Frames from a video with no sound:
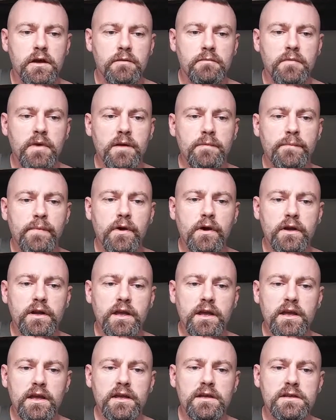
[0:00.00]
My
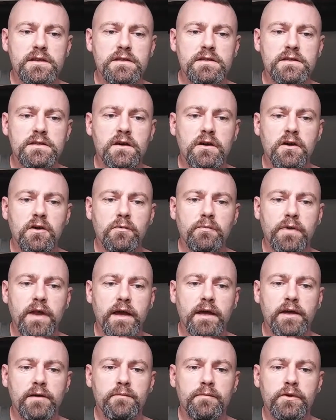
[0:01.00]
body is all
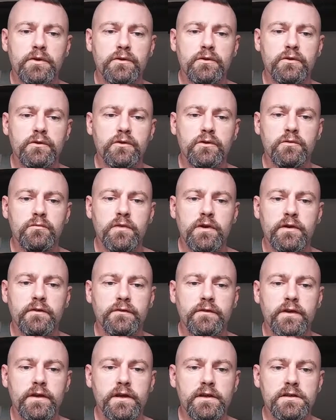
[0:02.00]
black and blue,
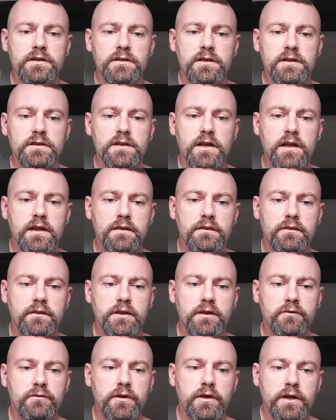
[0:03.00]
my face a
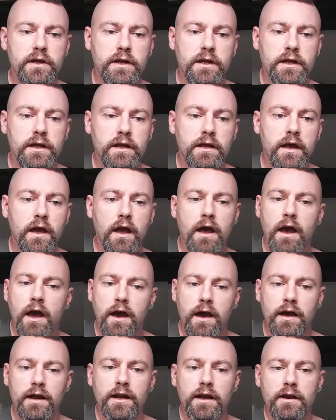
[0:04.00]
deathly grey.
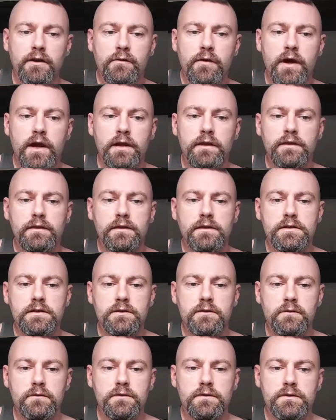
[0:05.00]
And I write this
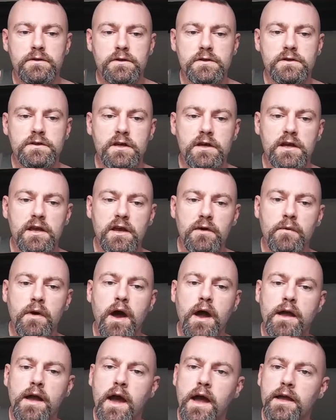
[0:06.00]
note to say
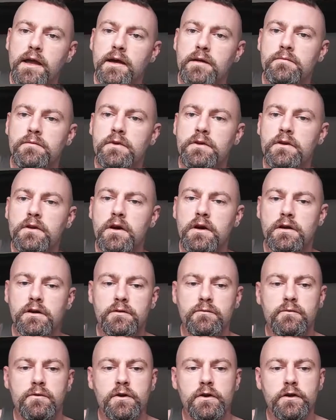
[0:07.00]
why I am not
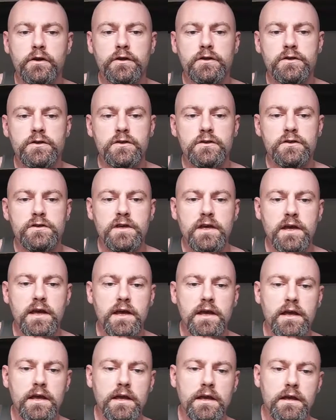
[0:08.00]
at work
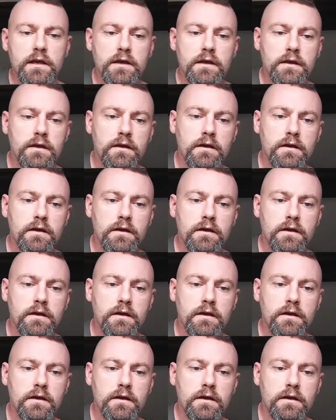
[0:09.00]
today.